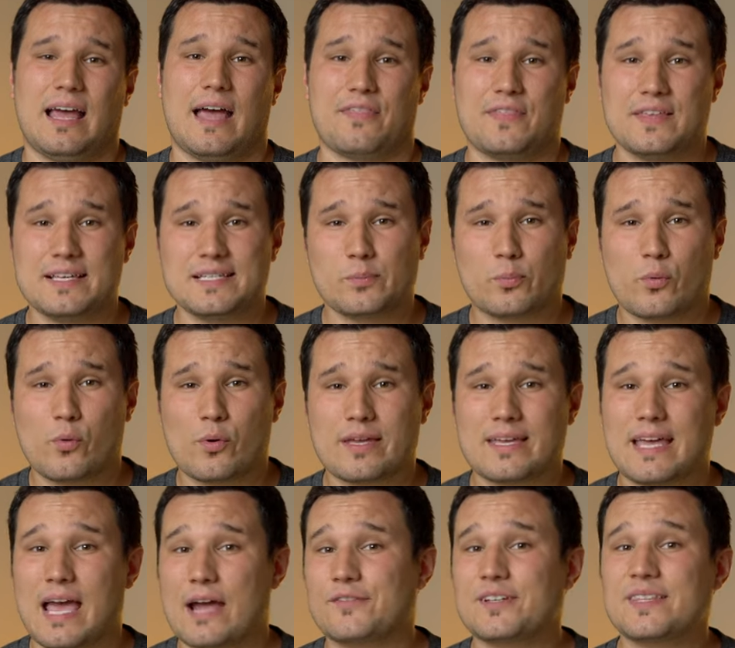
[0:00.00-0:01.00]
At this
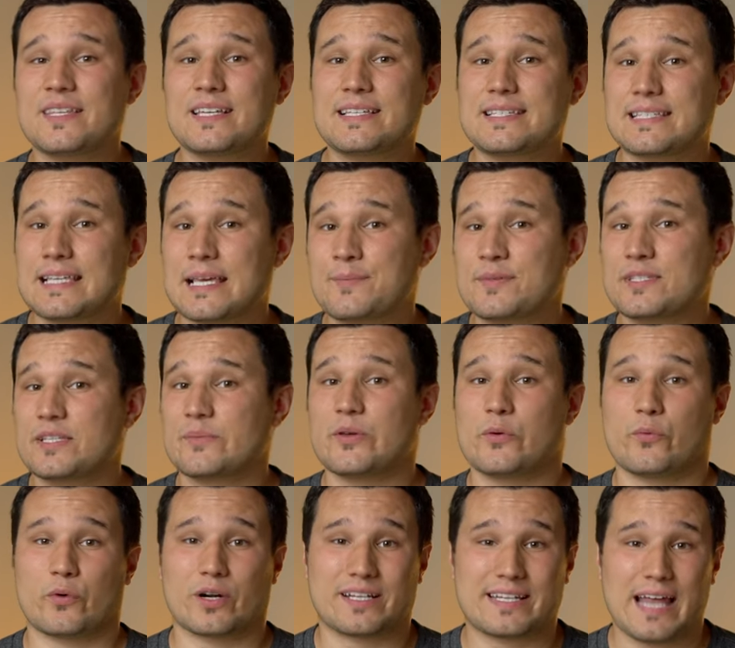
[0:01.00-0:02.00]
point, everything seems to be
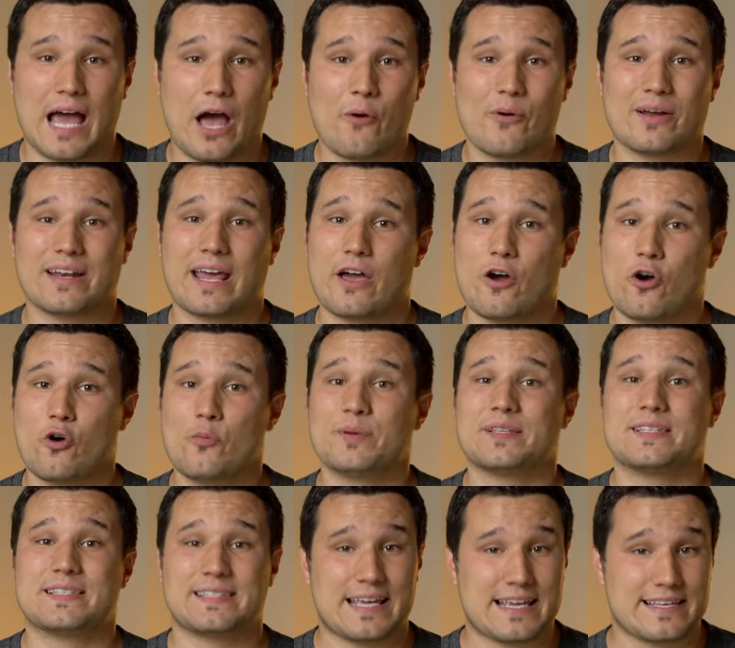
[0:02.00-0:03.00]
worked out and I hope
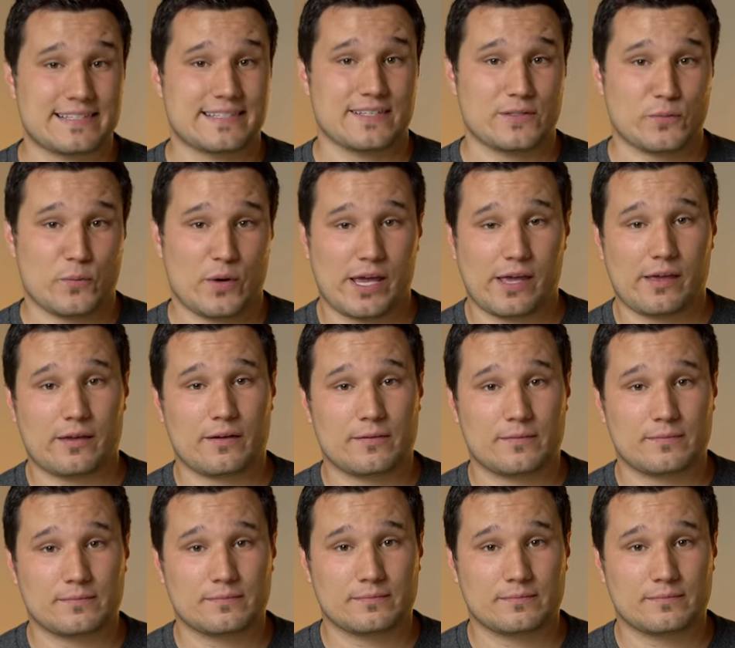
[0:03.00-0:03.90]
it stays this way.